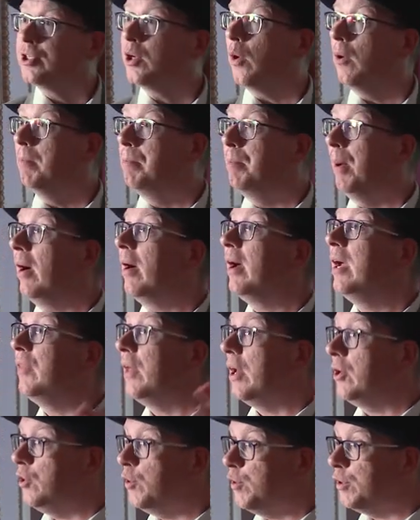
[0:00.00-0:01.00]
to go and buy
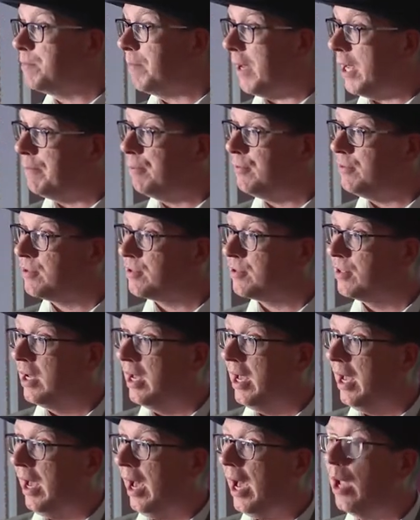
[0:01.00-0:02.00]
their newspapers,
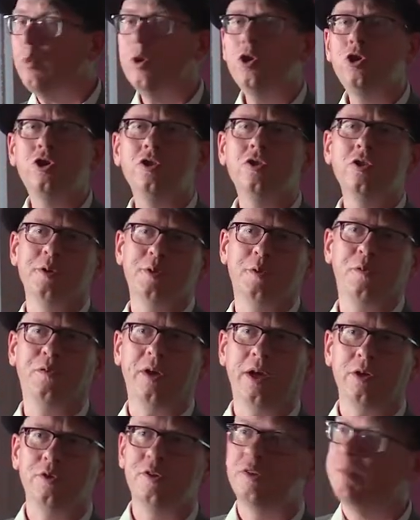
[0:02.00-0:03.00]
and we should not
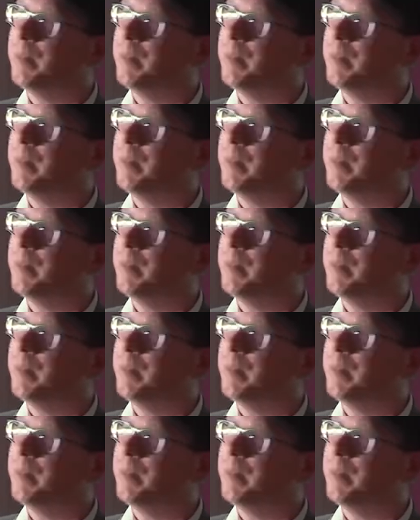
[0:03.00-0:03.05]
affect